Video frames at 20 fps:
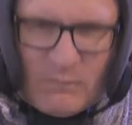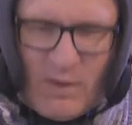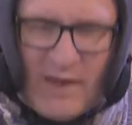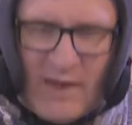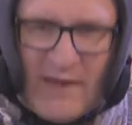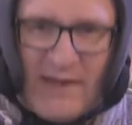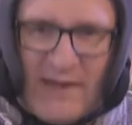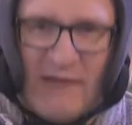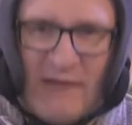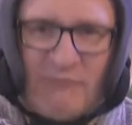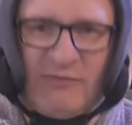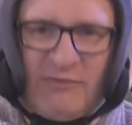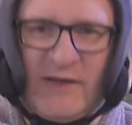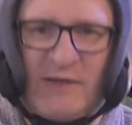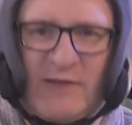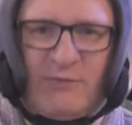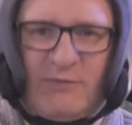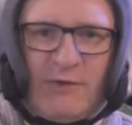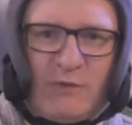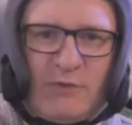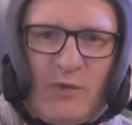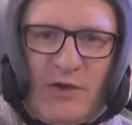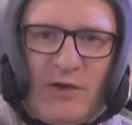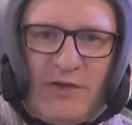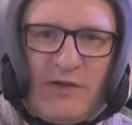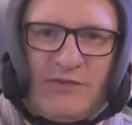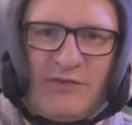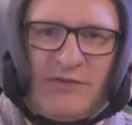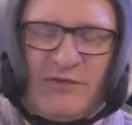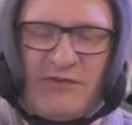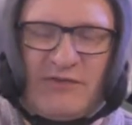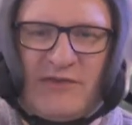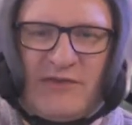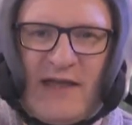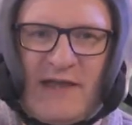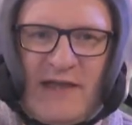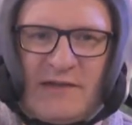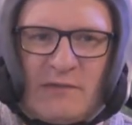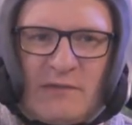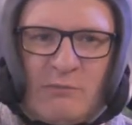And that faith is what has
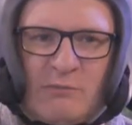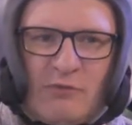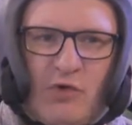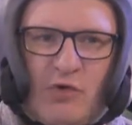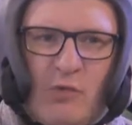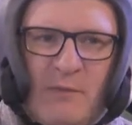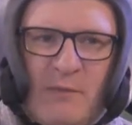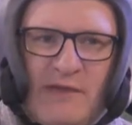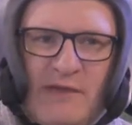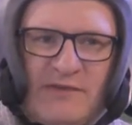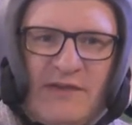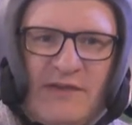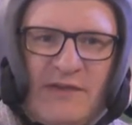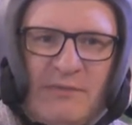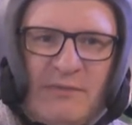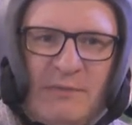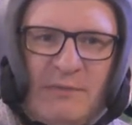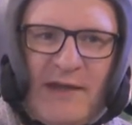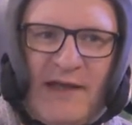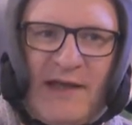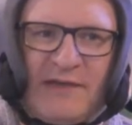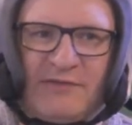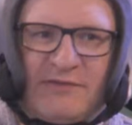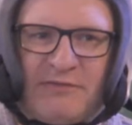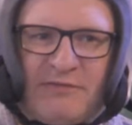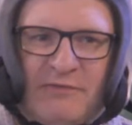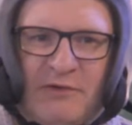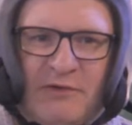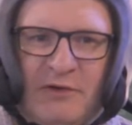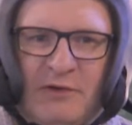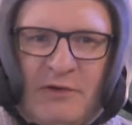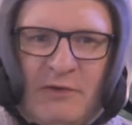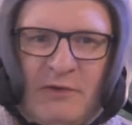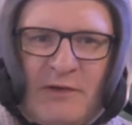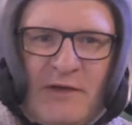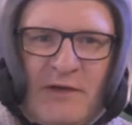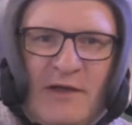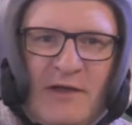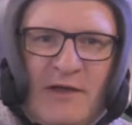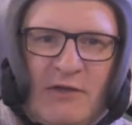sustained and brought me to this place through
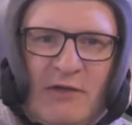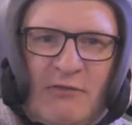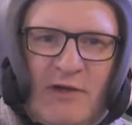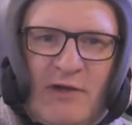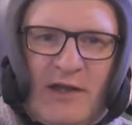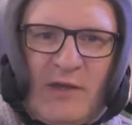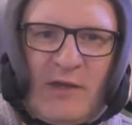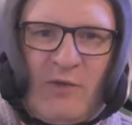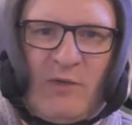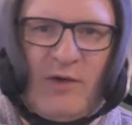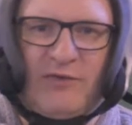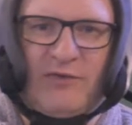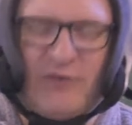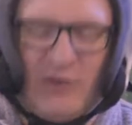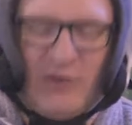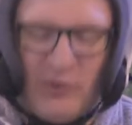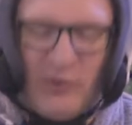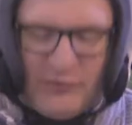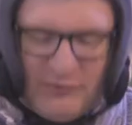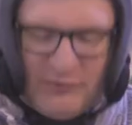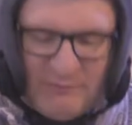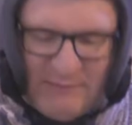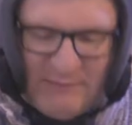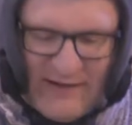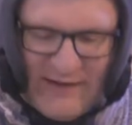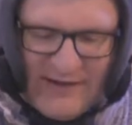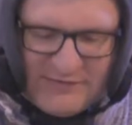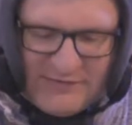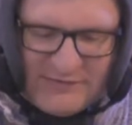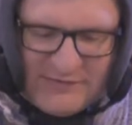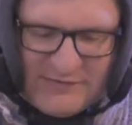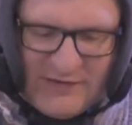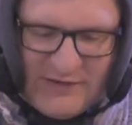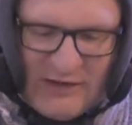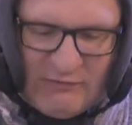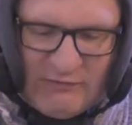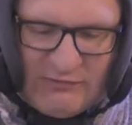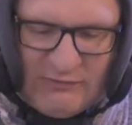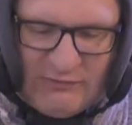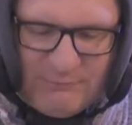really quite a lot of bad
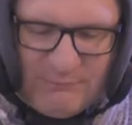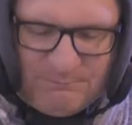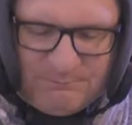stuff.